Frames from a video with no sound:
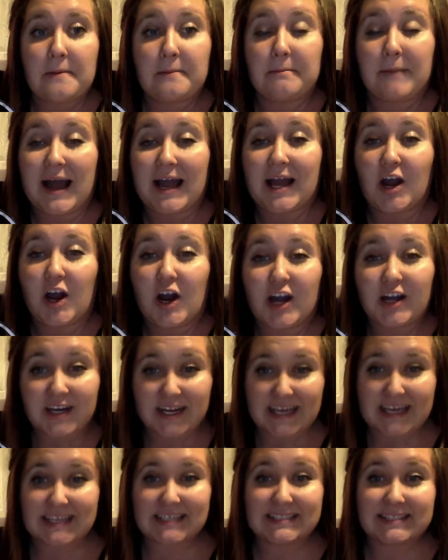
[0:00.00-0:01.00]
my
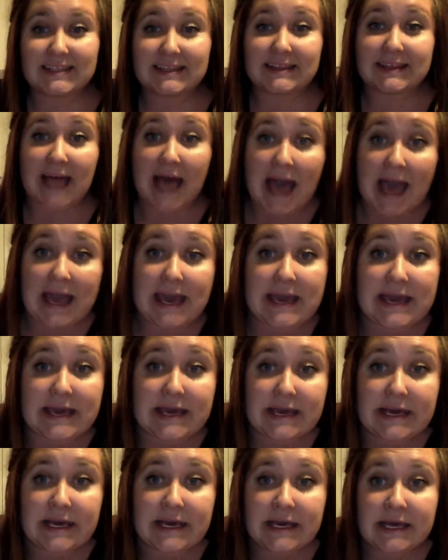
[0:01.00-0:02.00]
heart is
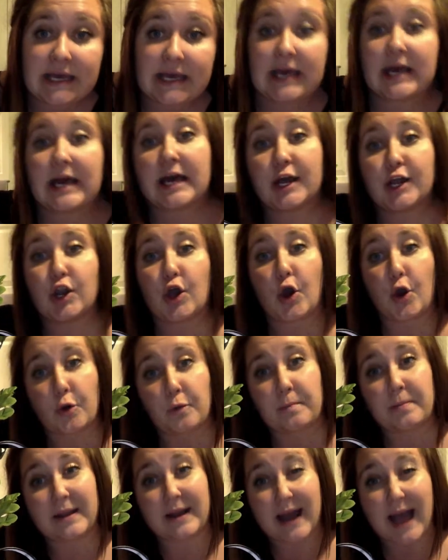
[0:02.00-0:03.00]
like an
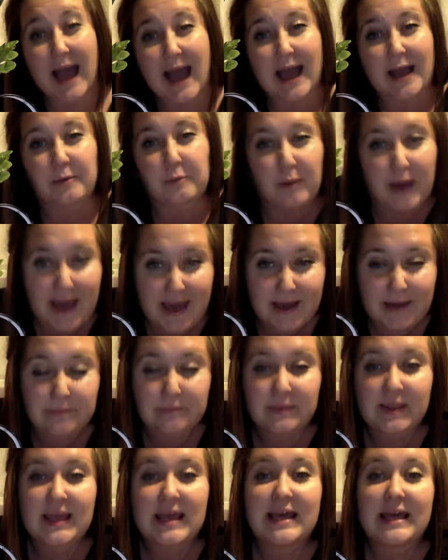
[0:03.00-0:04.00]
open
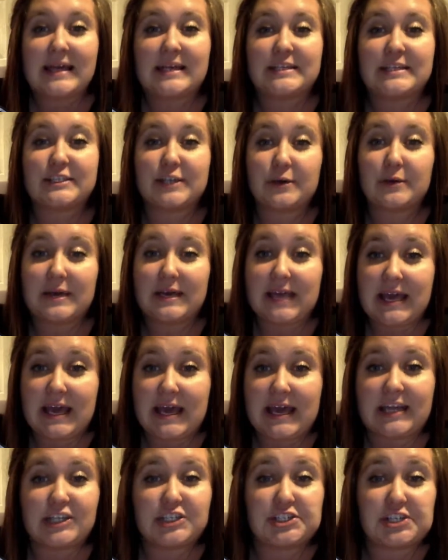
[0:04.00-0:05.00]
highway. So
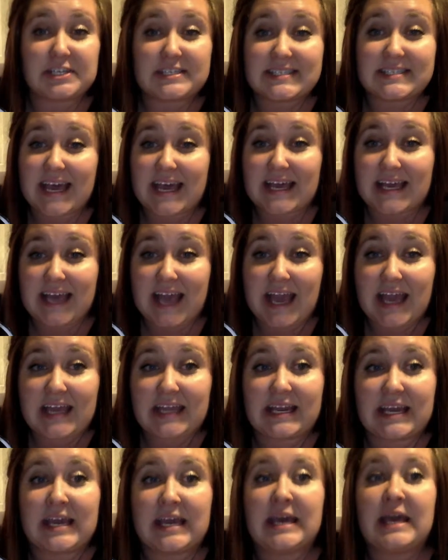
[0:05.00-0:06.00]
again, just like
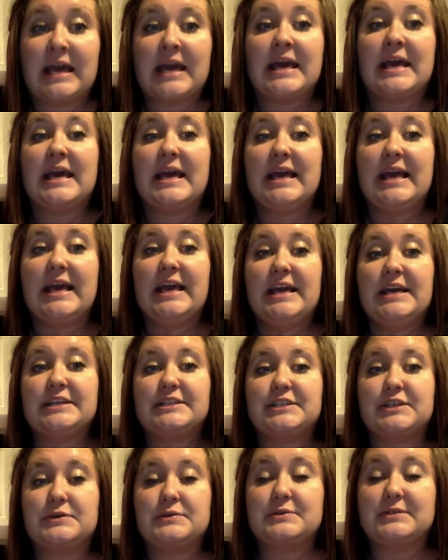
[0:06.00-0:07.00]
Katy, he
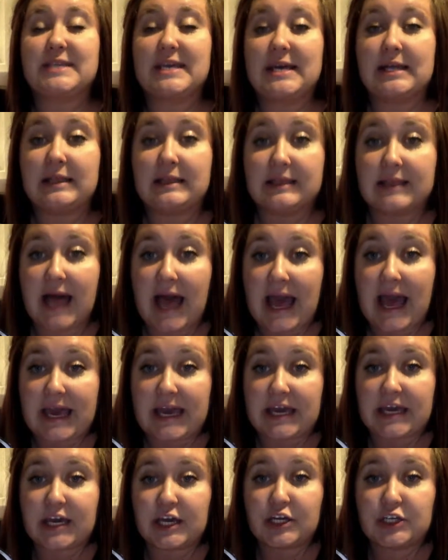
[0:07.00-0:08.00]
is using
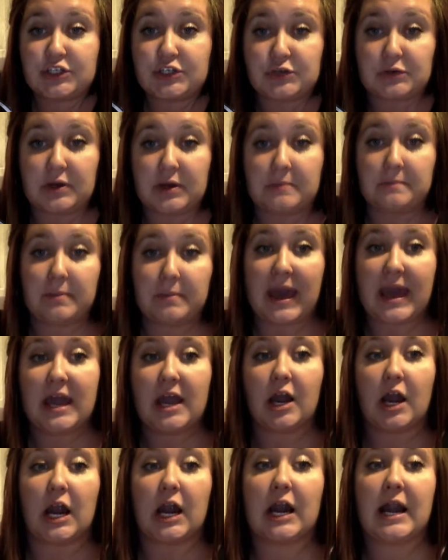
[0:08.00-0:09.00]
like to
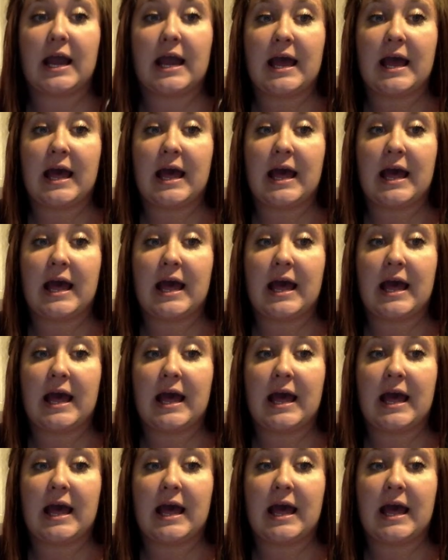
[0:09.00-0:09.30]
compare